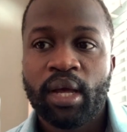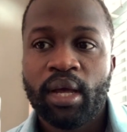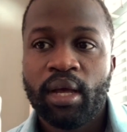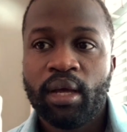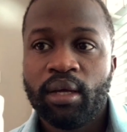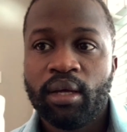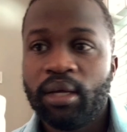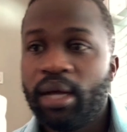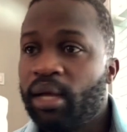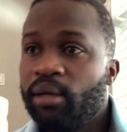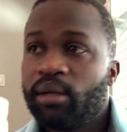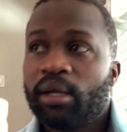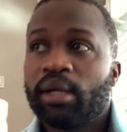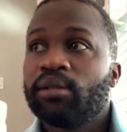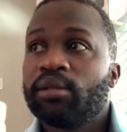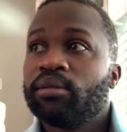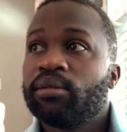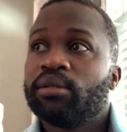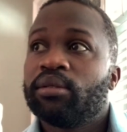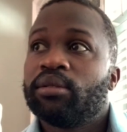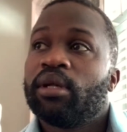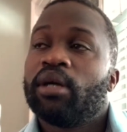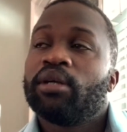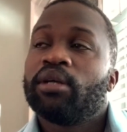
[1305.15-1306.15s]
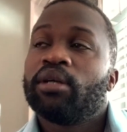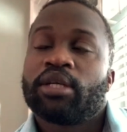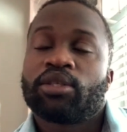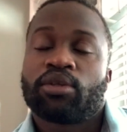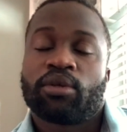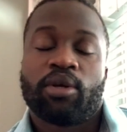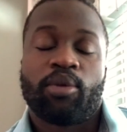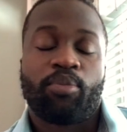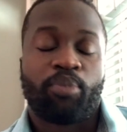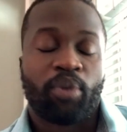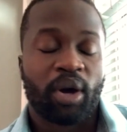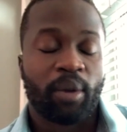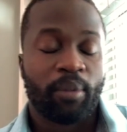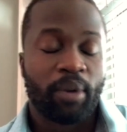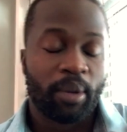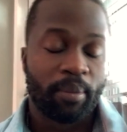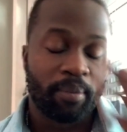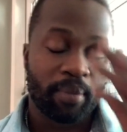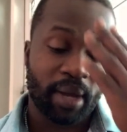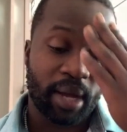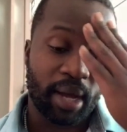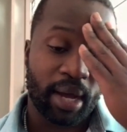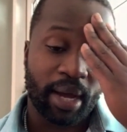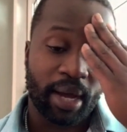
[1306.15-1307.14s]
No, that's not a problem.
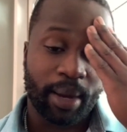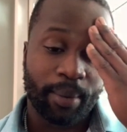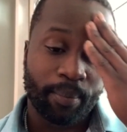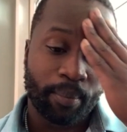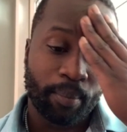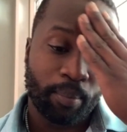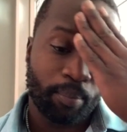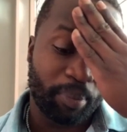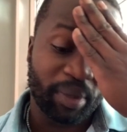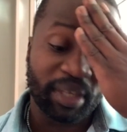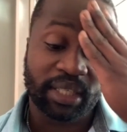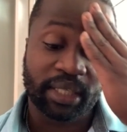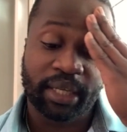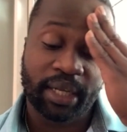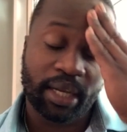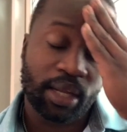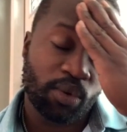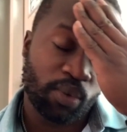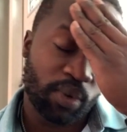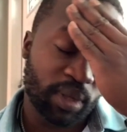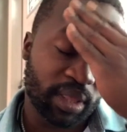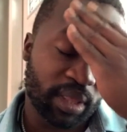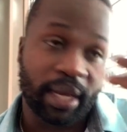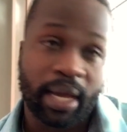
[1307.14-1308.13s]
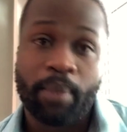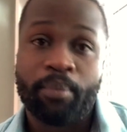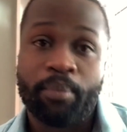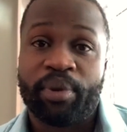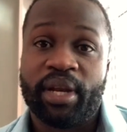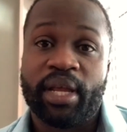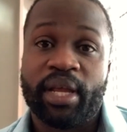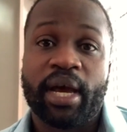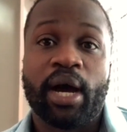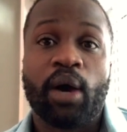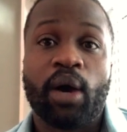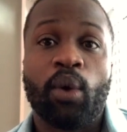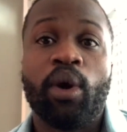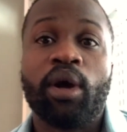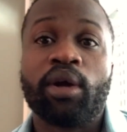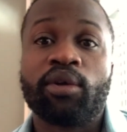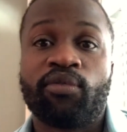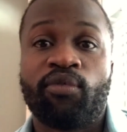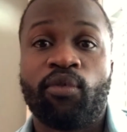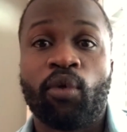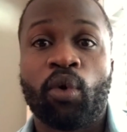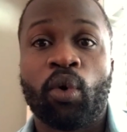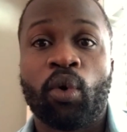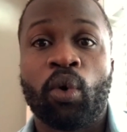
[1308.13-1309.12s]
Basically, with the company I worked
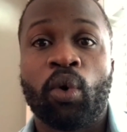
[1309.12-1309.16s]
for,